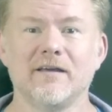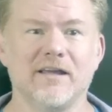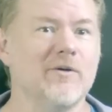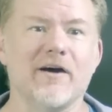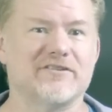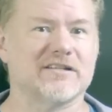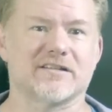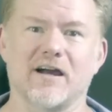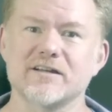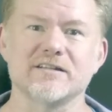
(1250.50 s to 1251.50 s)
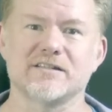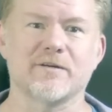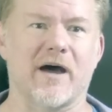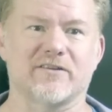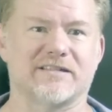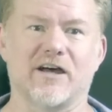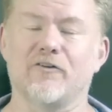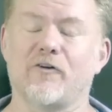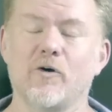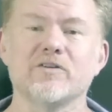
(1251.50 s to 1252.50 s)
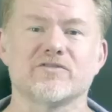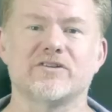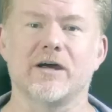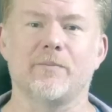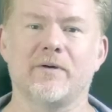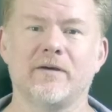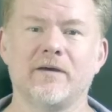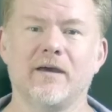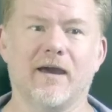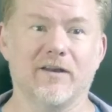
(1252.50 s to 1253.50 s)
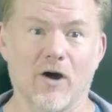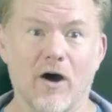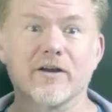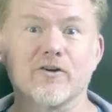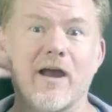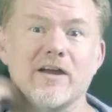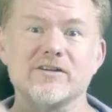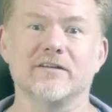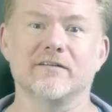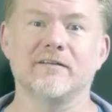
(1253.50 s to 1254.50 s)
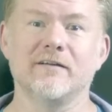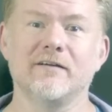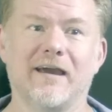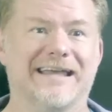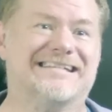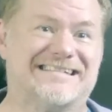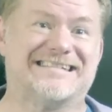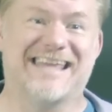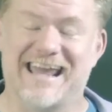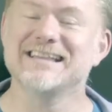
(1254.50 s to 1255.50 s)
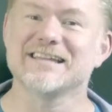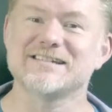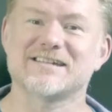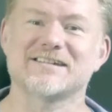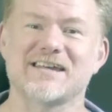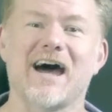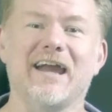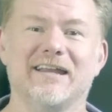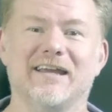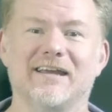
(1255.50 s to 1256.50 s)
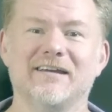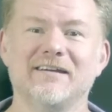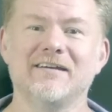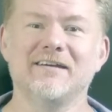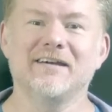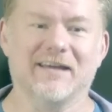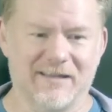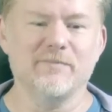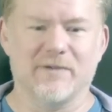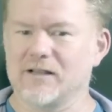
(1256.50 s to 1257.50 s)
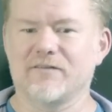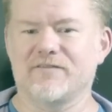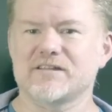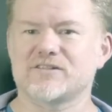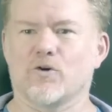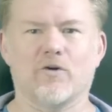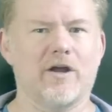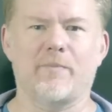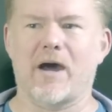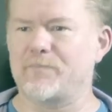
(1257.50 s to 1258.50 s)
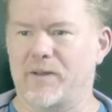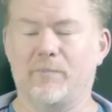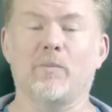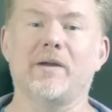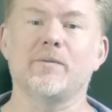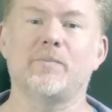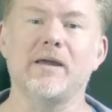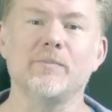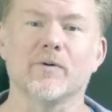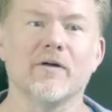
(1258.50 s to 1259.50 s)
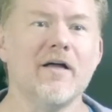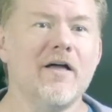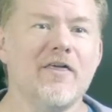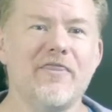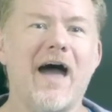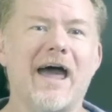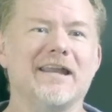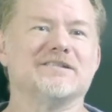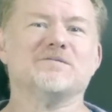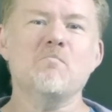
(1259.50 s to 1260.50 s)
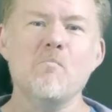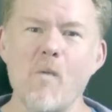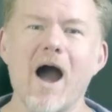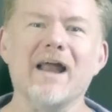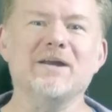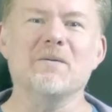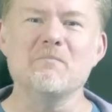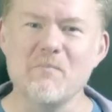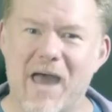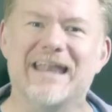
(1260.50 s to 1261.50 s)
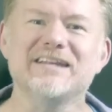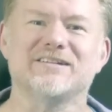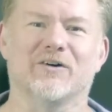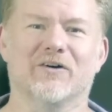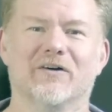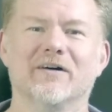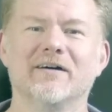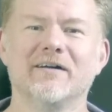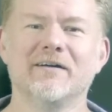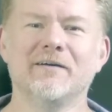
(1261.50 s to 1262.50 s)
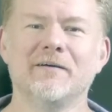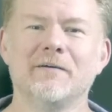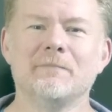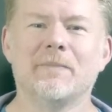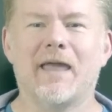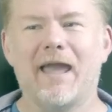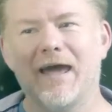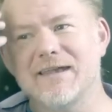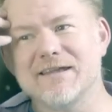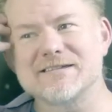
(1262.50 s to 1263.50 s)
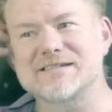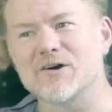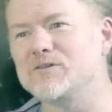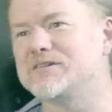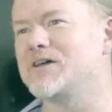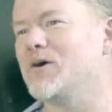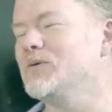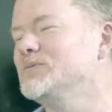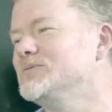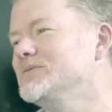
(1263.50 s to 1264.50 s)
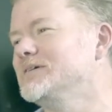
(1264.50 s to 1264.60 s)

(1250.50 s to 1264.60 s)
You have discussions about self-ownership and non-aggression and a stateless society in the middle of this story about people being people. That is monumental. And so don't